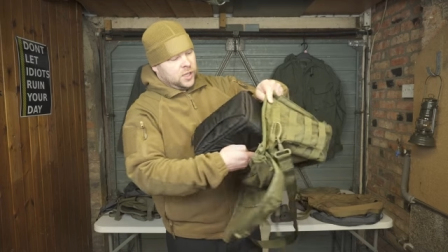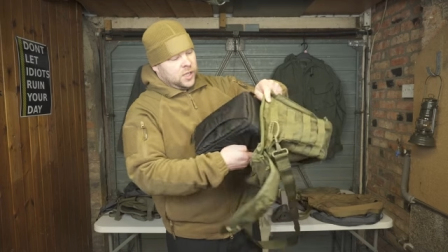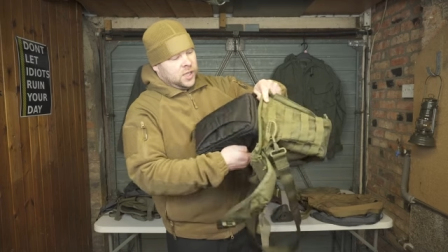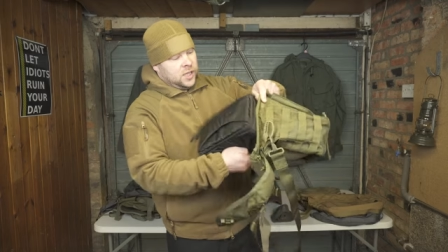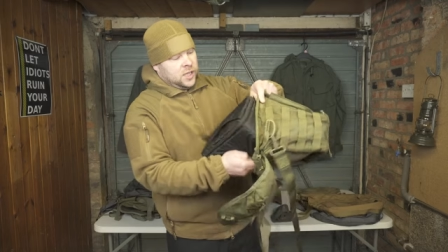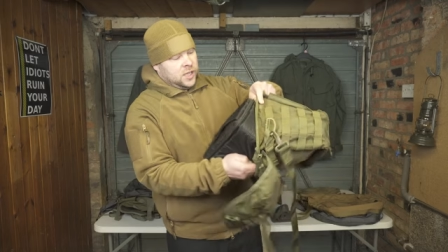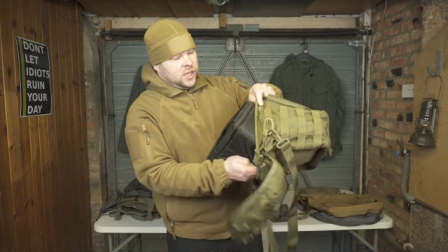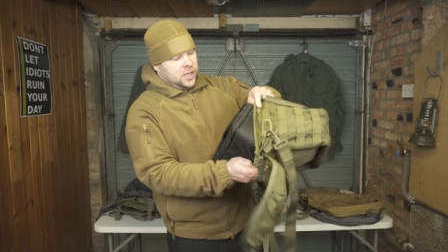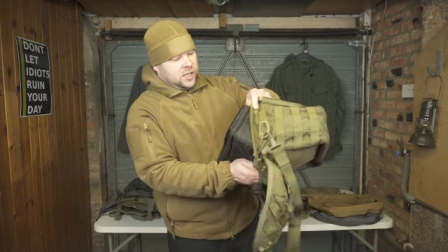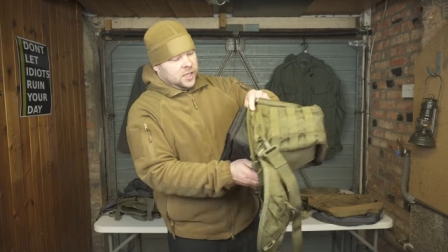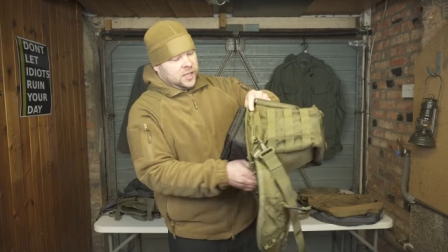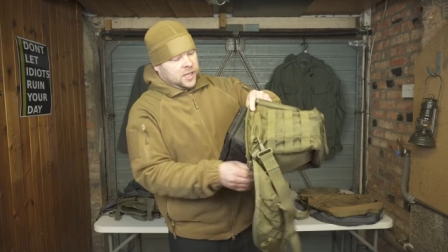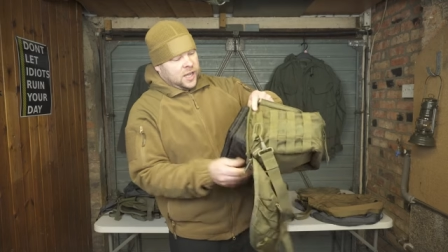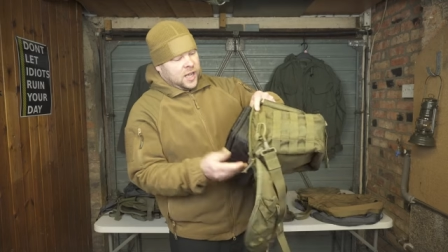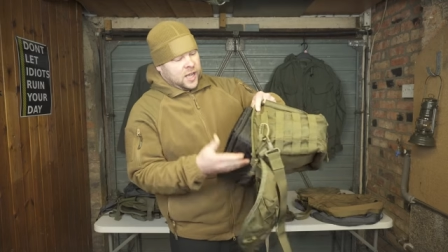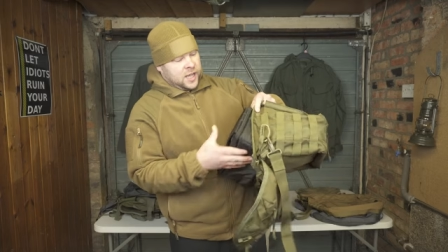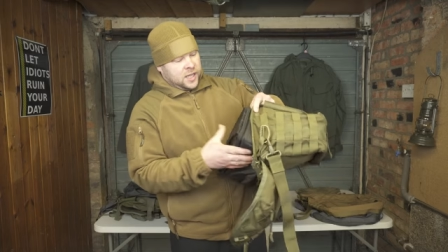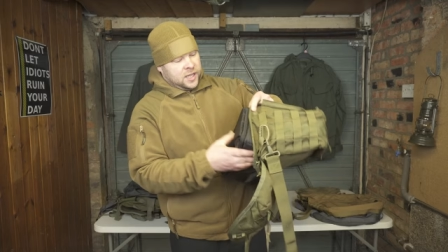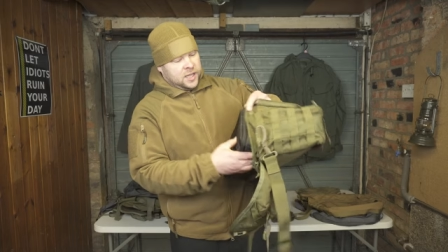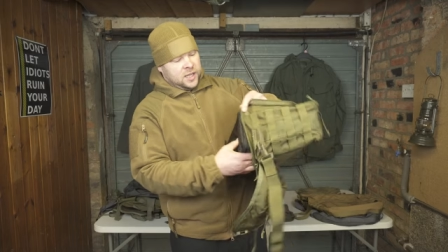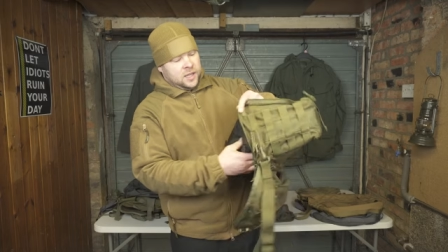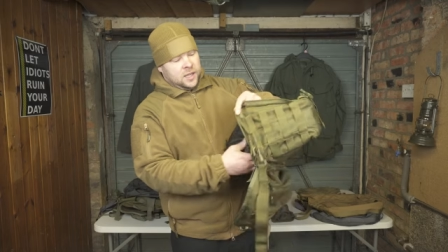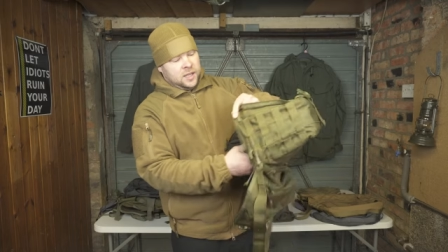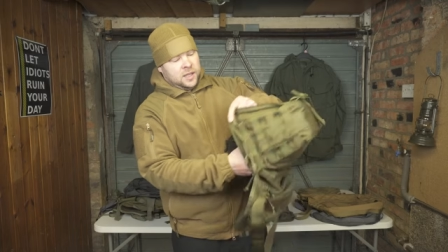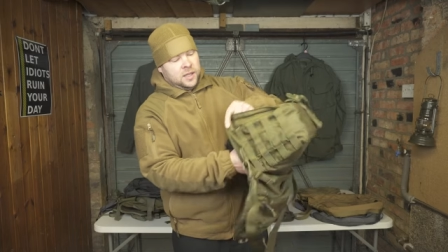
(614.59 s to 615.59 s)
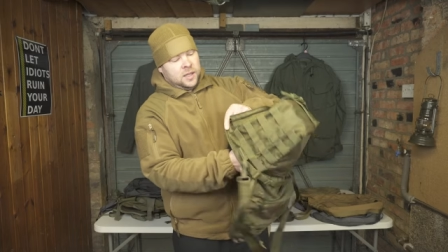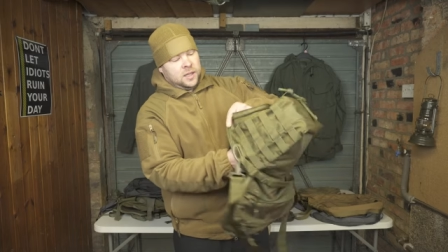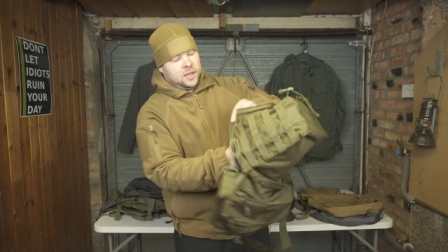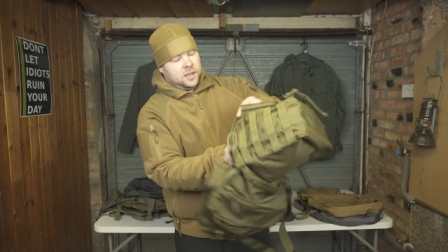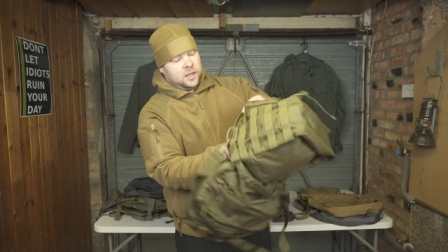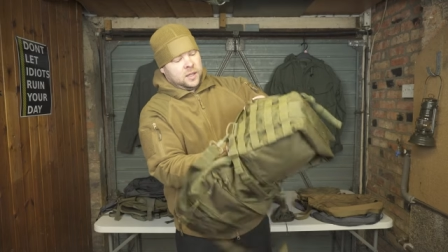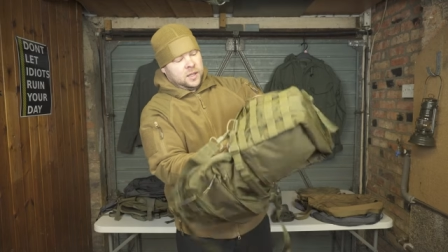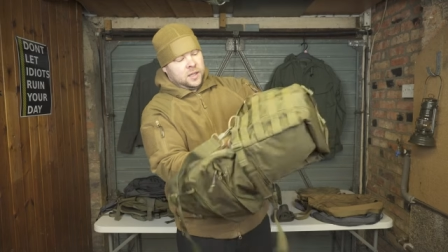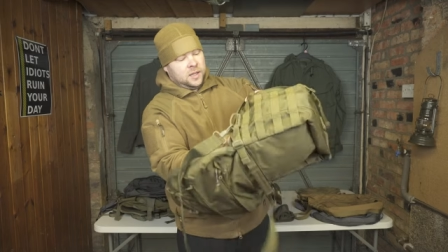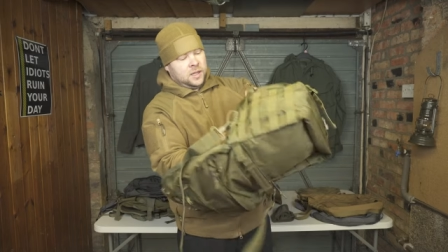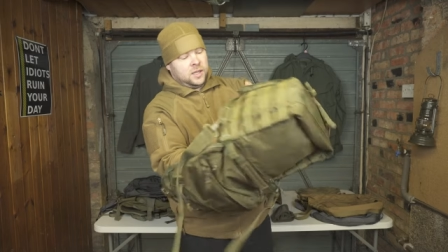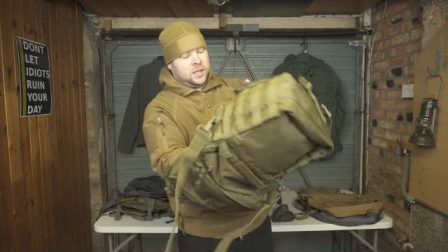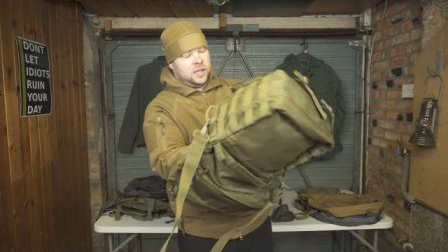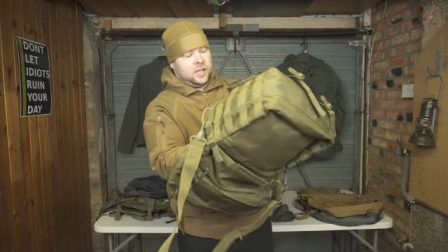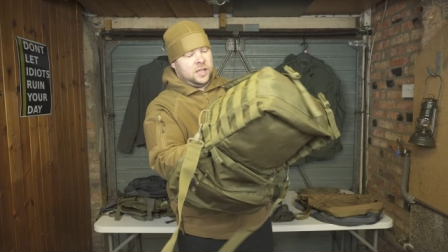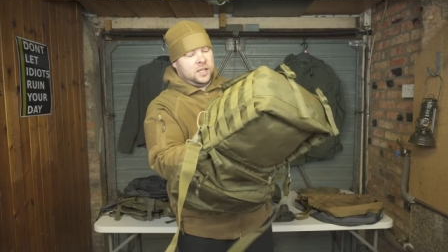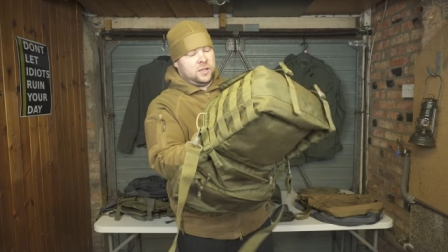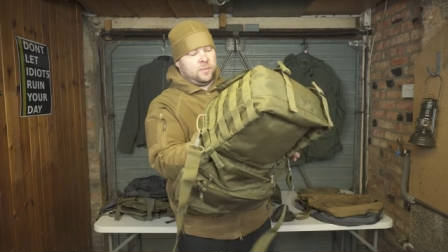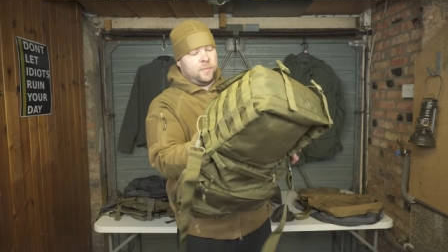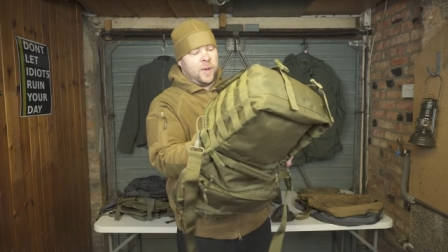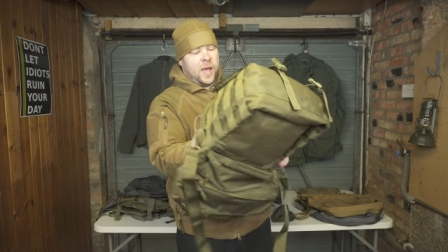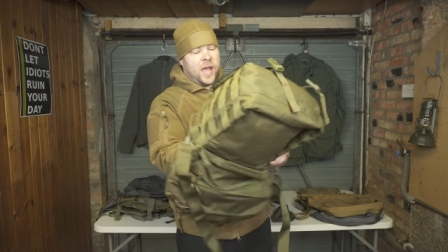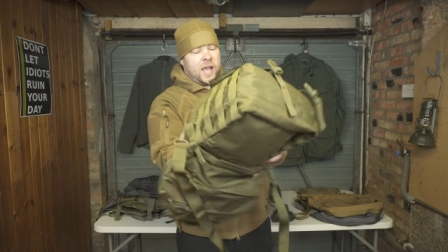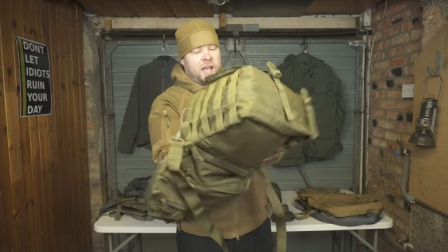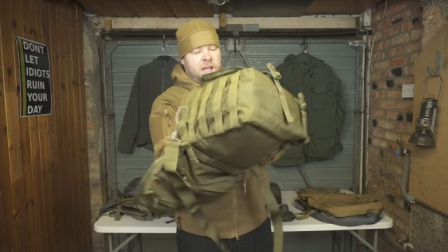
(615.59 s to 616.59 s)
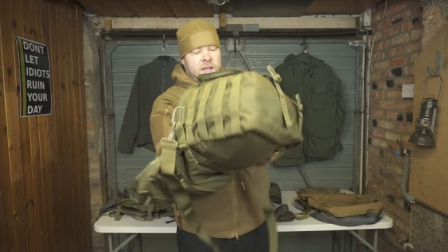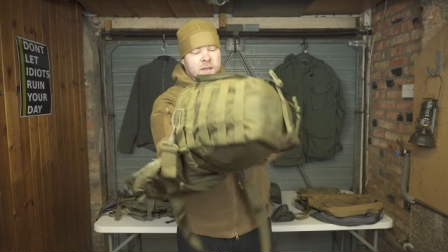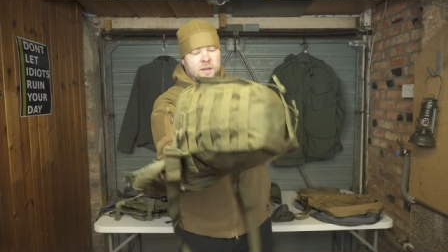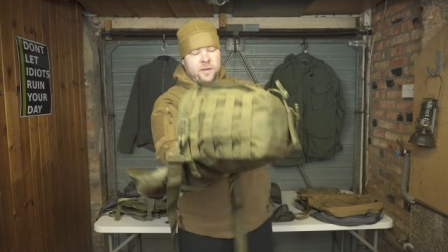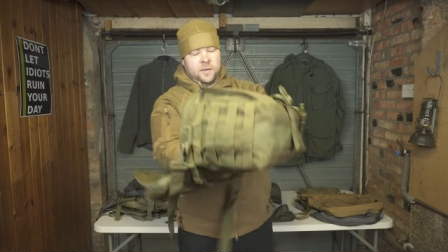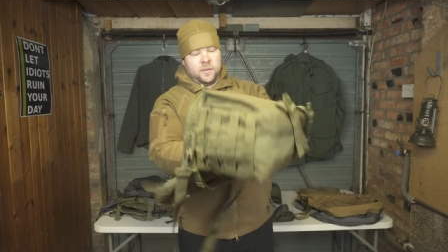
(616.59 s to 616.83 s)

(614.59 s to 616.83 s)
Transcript: inside this bag,